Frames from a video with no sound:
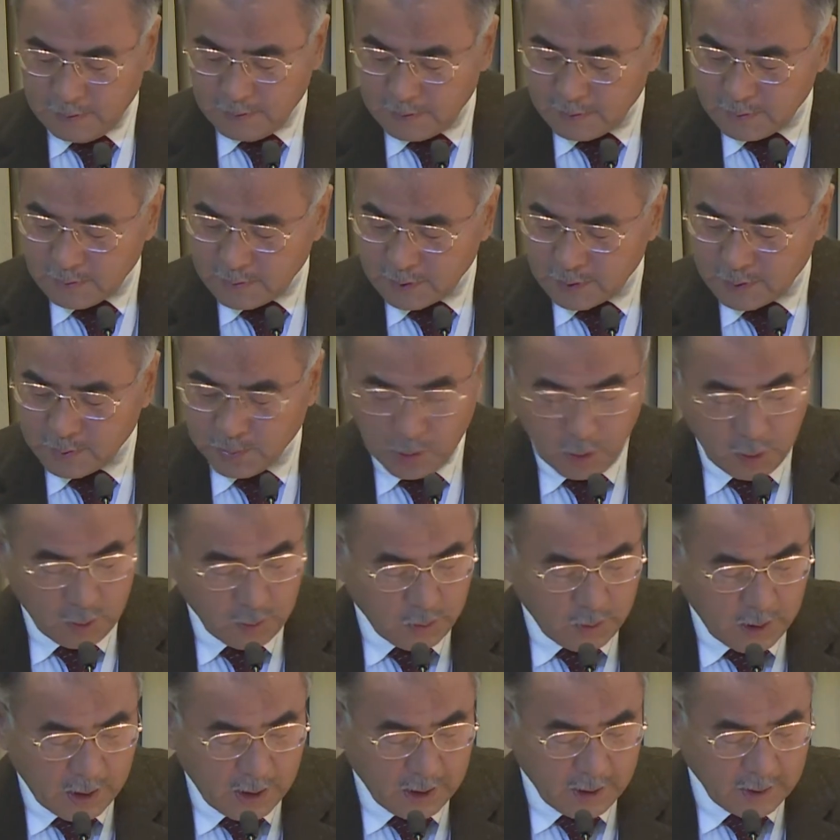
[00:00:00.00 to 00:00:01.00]
The small
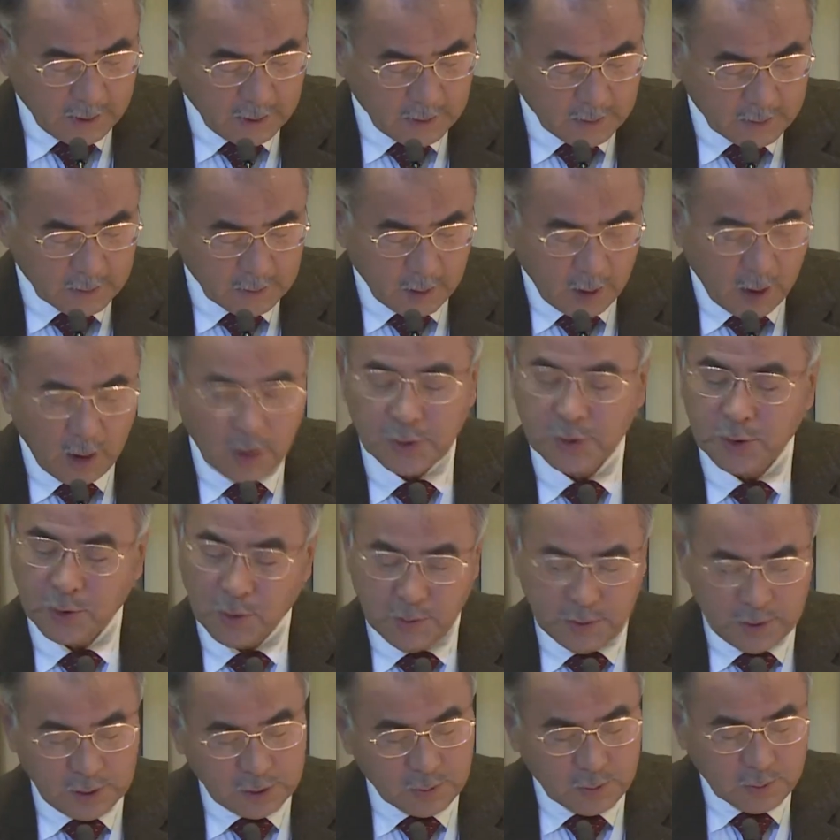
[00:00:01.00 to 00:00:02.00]
find,
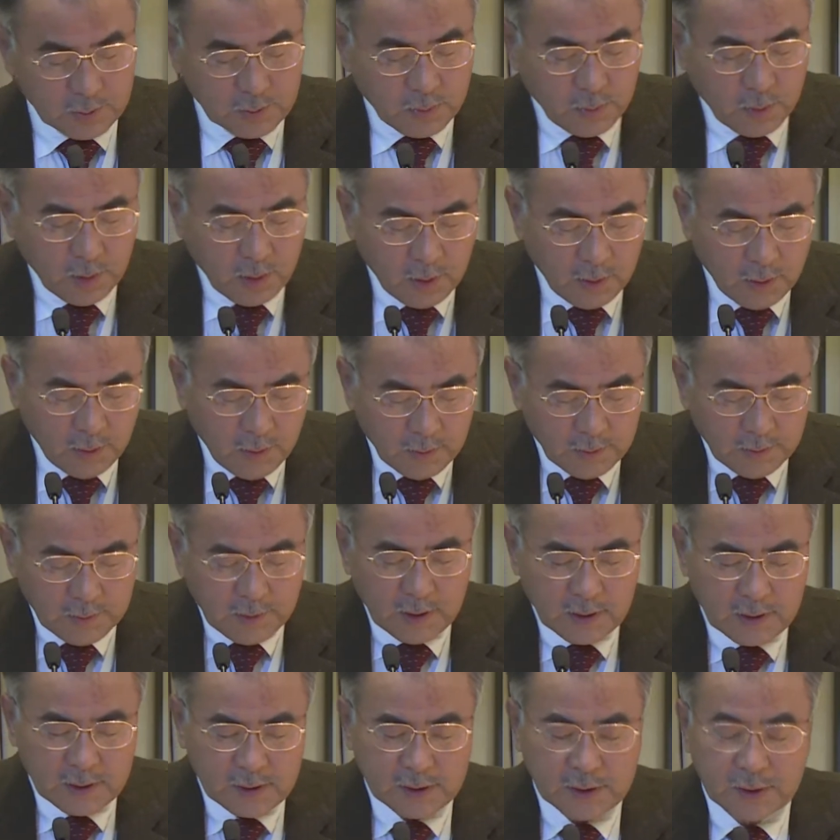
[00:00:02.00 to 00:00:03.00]
so it would follow
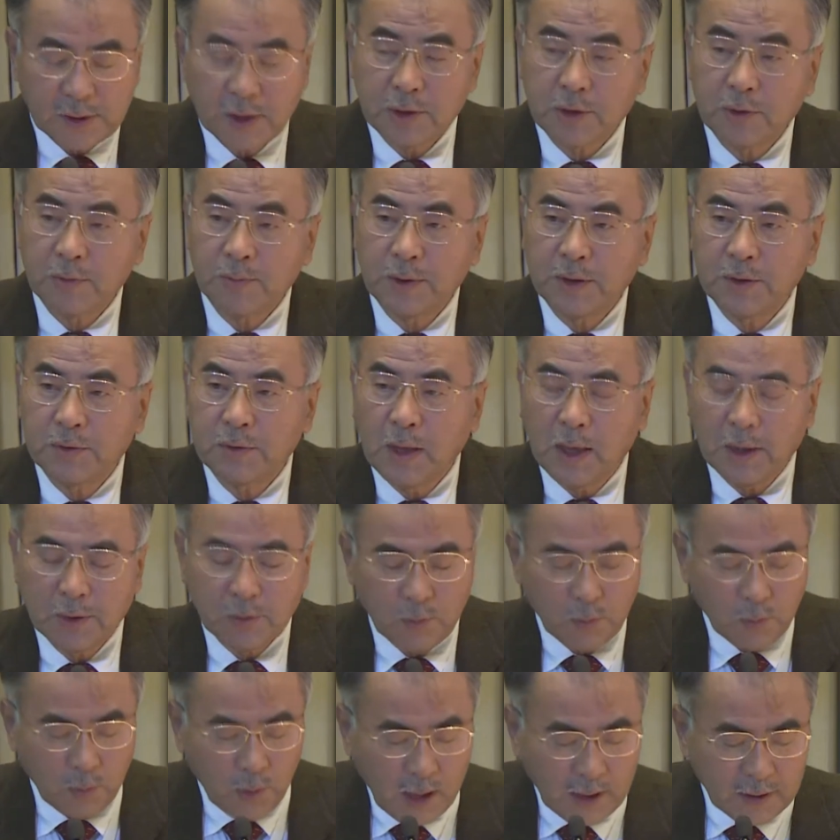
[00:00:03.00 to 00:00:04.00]
that the settlement
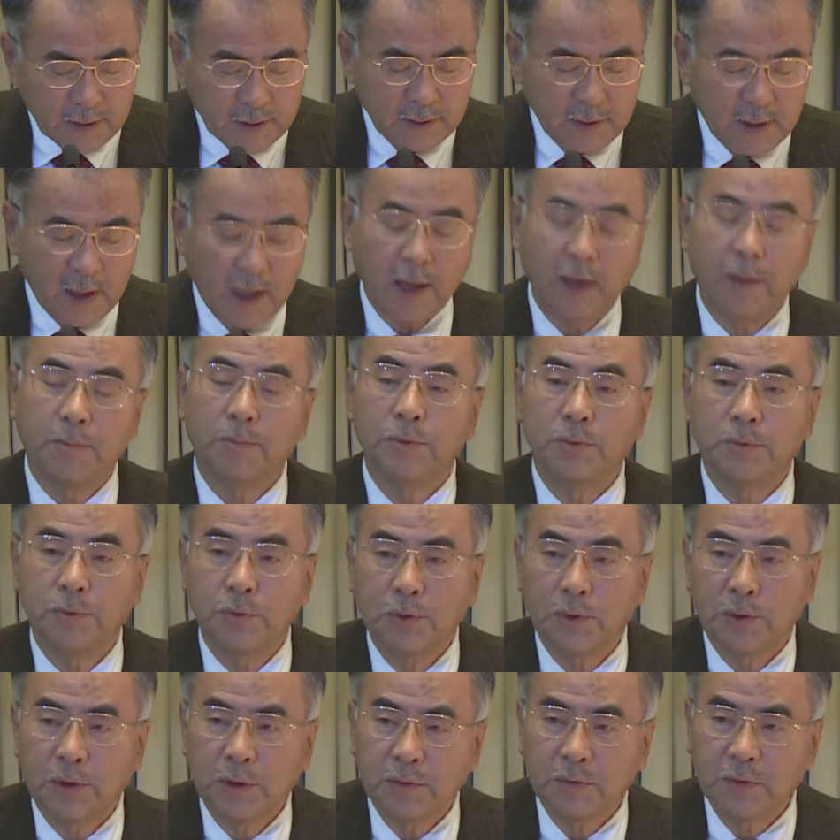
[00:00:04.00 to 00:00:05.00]
at one time
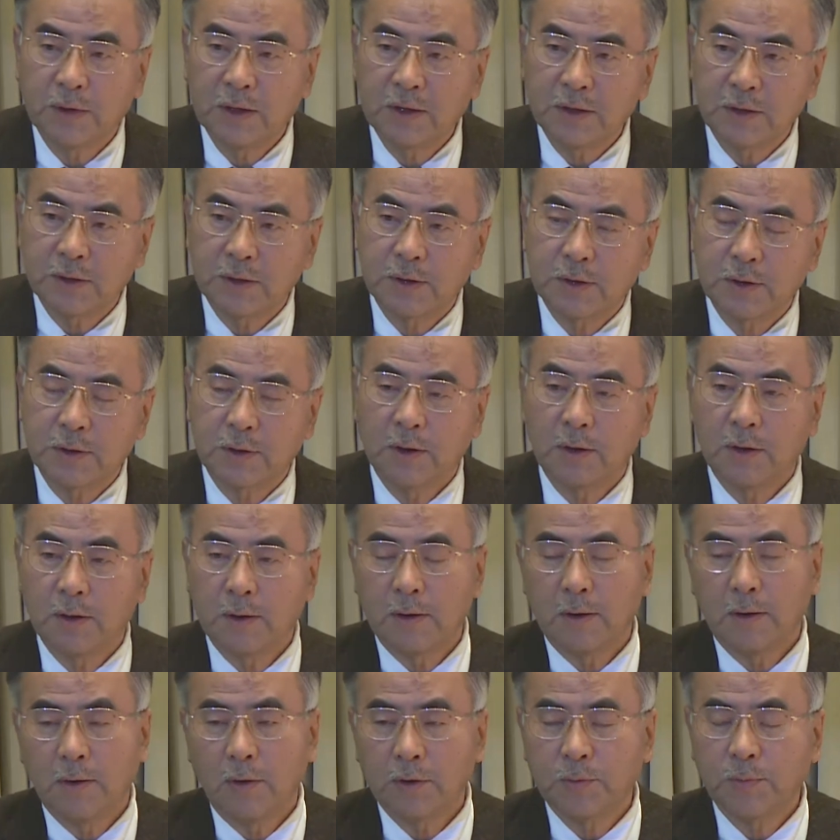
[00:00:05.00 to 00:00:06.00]
during its
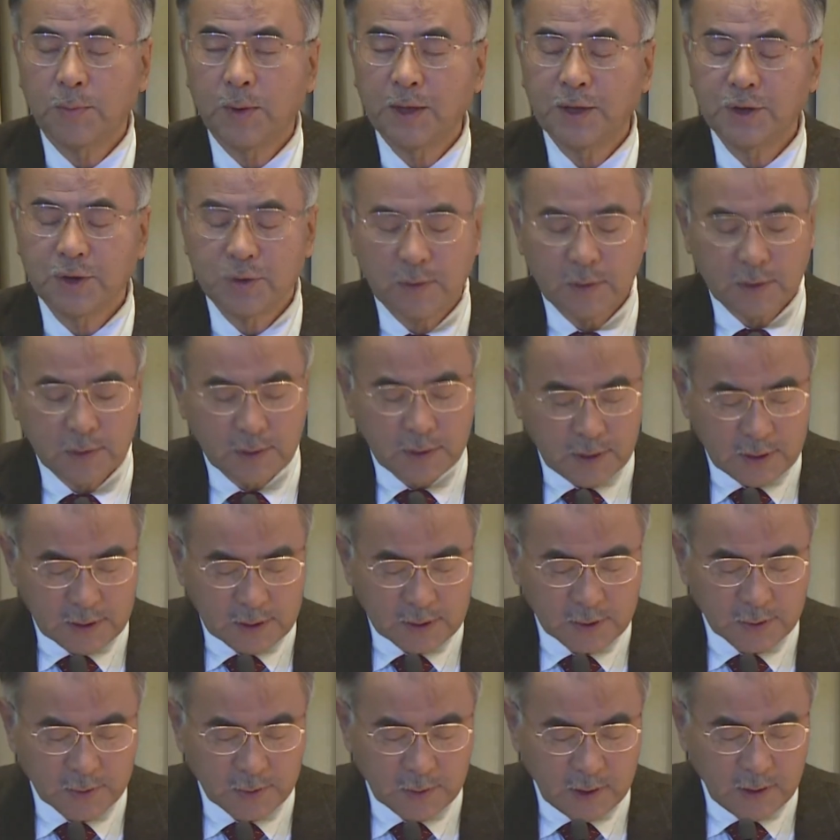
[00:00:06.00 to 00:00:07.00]
occupational
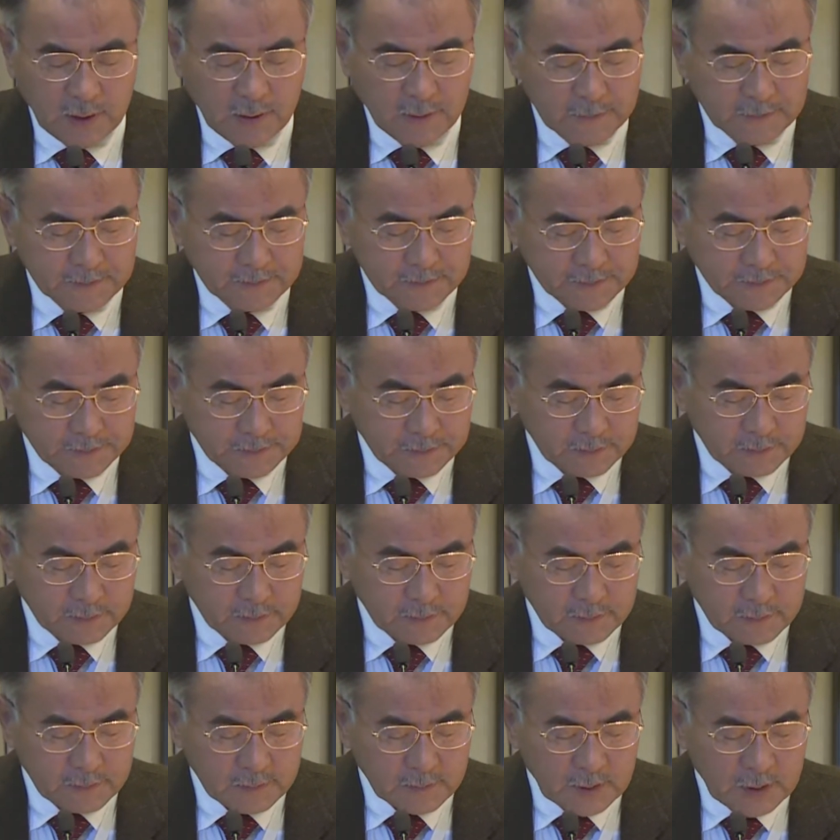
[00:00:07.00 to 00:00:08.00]
history
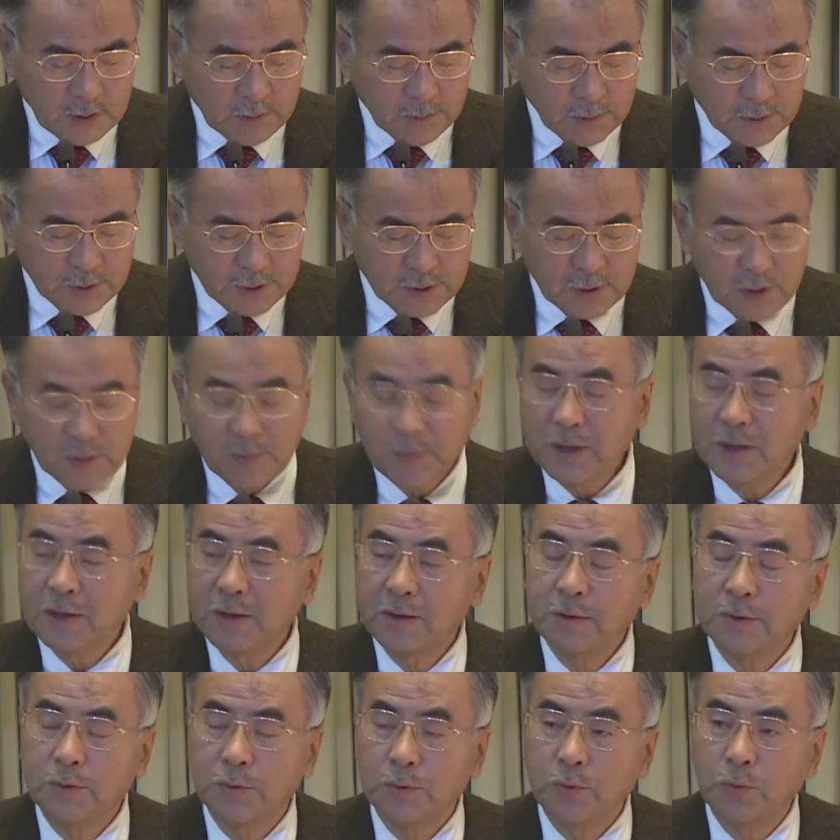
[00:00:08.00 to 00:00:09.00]
was
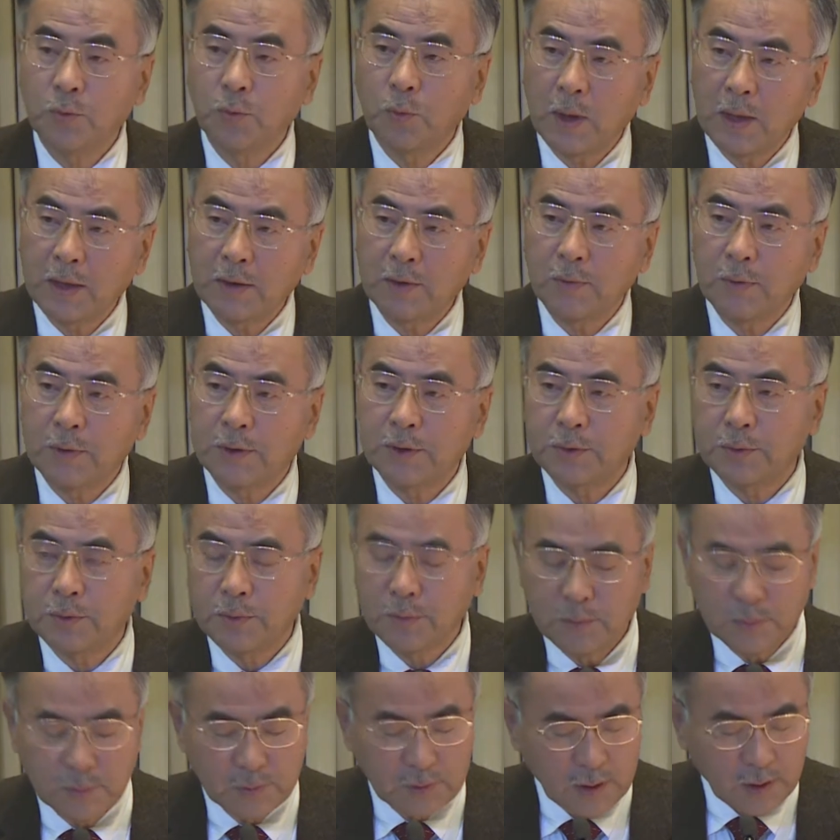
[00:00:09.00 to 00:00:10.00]
limited to one or
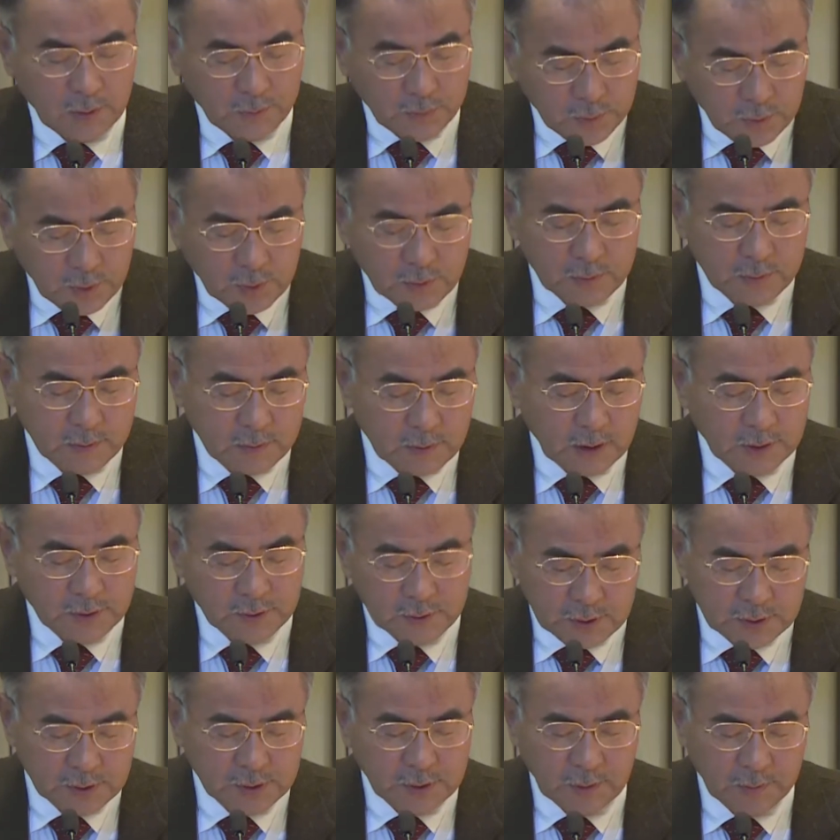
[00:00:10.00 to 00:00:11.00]
at
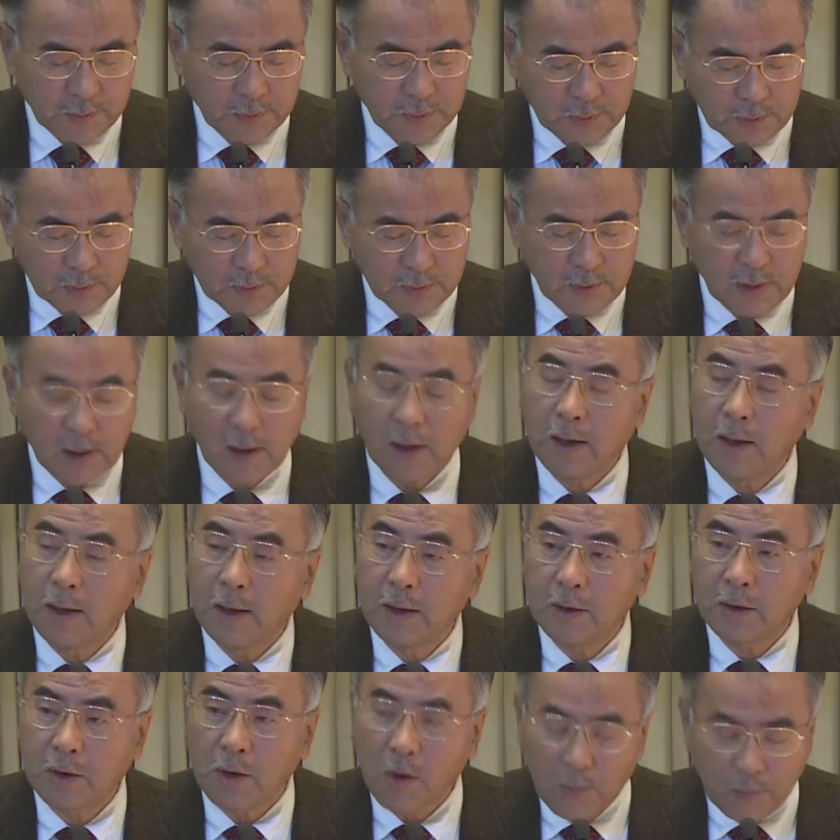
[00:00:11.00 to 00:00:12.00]
least a few
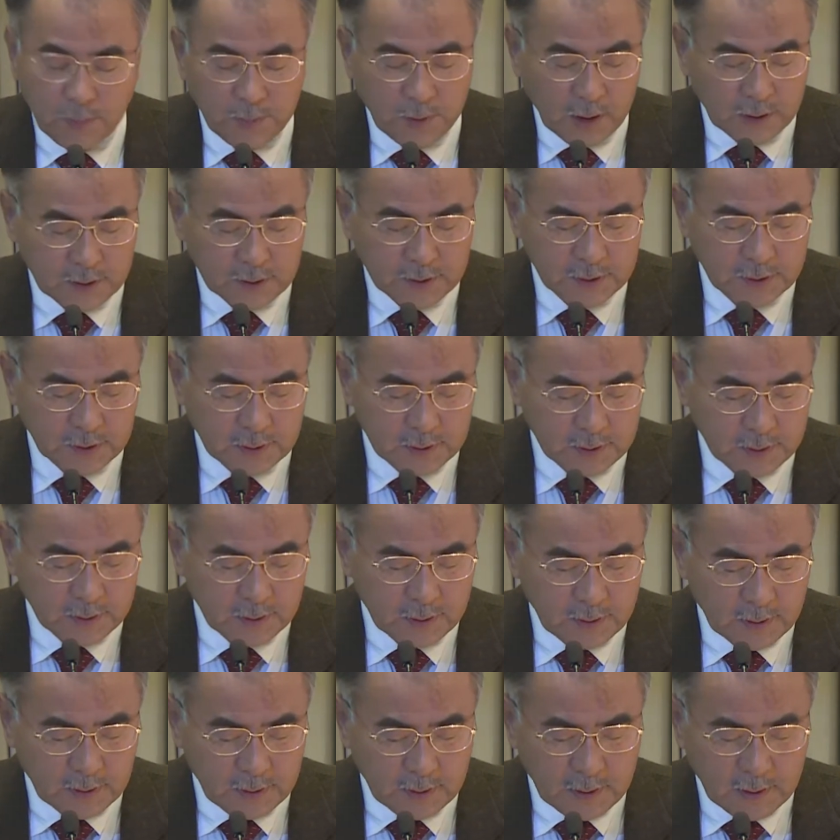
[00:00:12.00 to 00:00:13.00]
complexes.
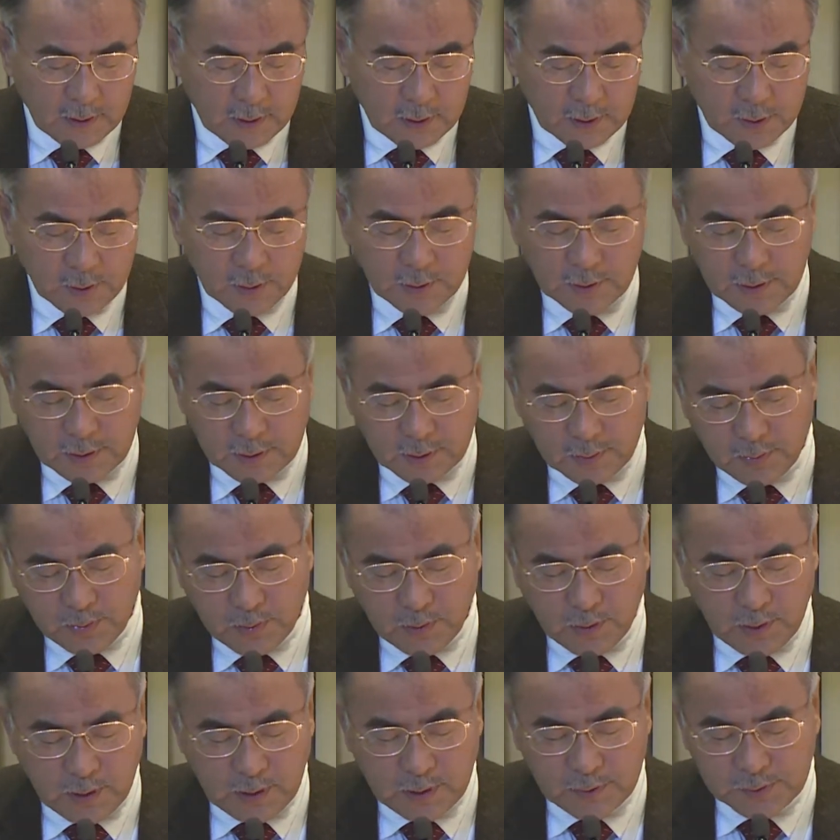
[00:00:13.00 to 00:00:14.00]
So
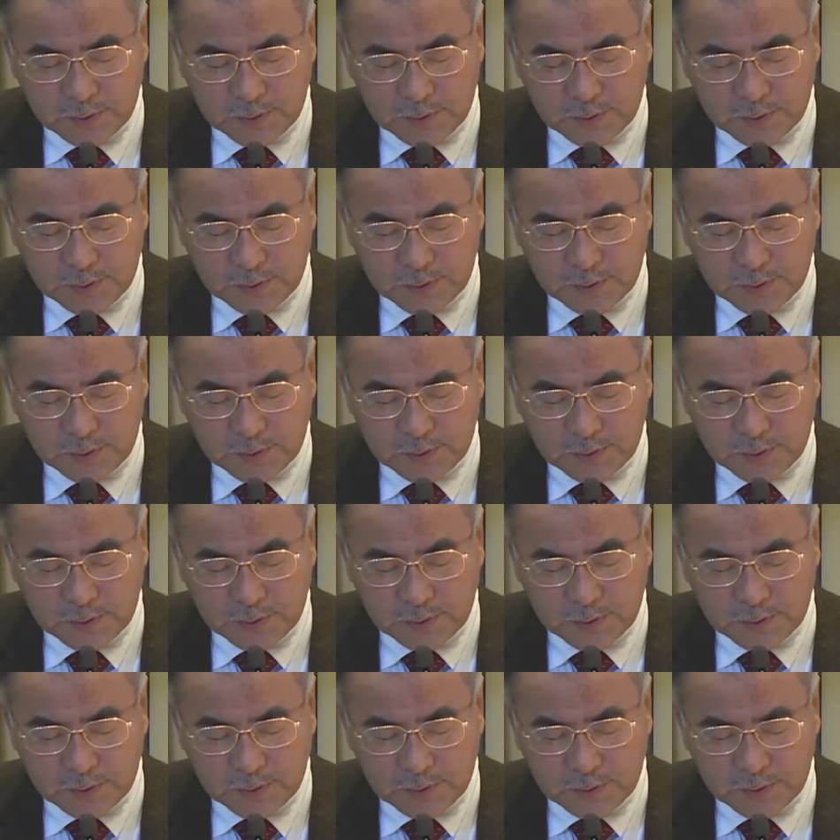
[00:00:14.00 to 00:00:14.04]
if